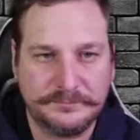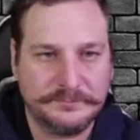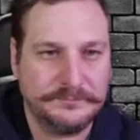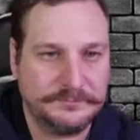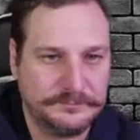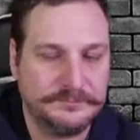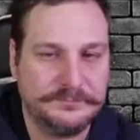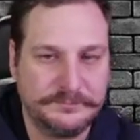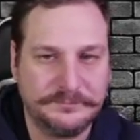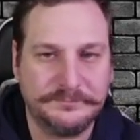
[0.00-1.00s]

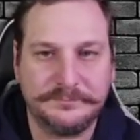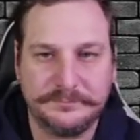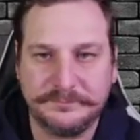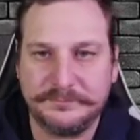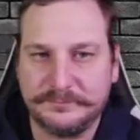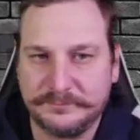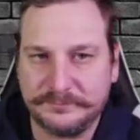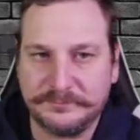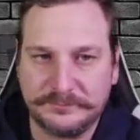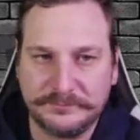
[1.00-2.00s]

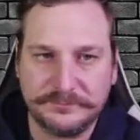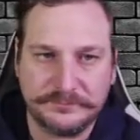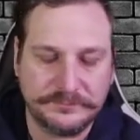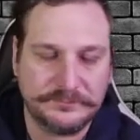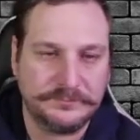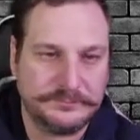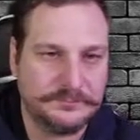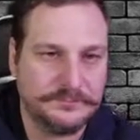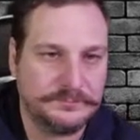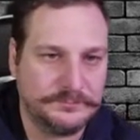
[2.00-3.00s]

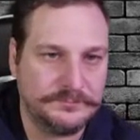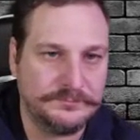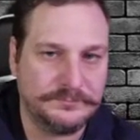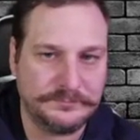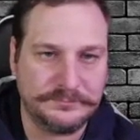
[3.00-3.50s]
No words are spoken by the person on screen.